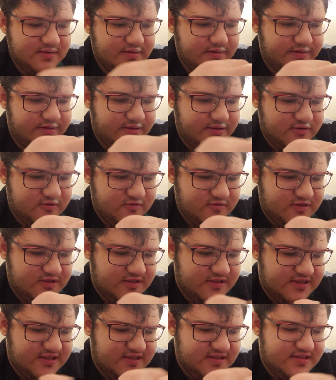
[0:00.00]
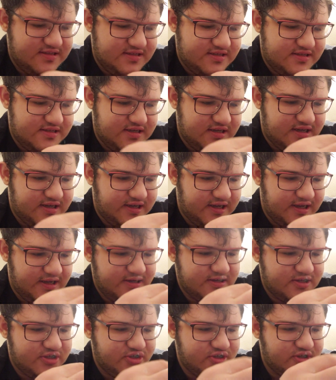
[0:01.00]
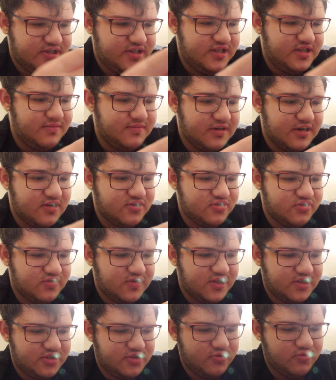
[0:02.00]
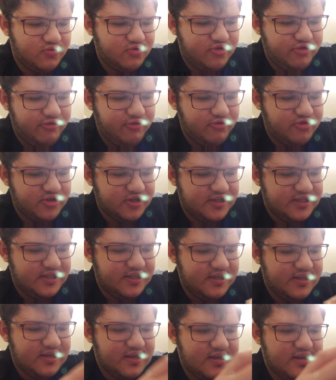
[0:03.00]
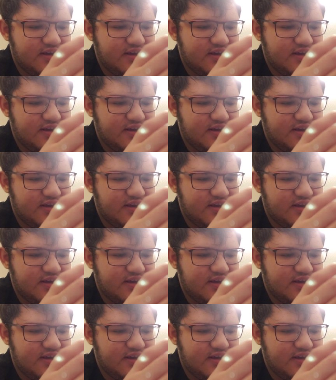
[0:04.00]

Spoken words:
now, and that's kind of tricky, but also not too tricky.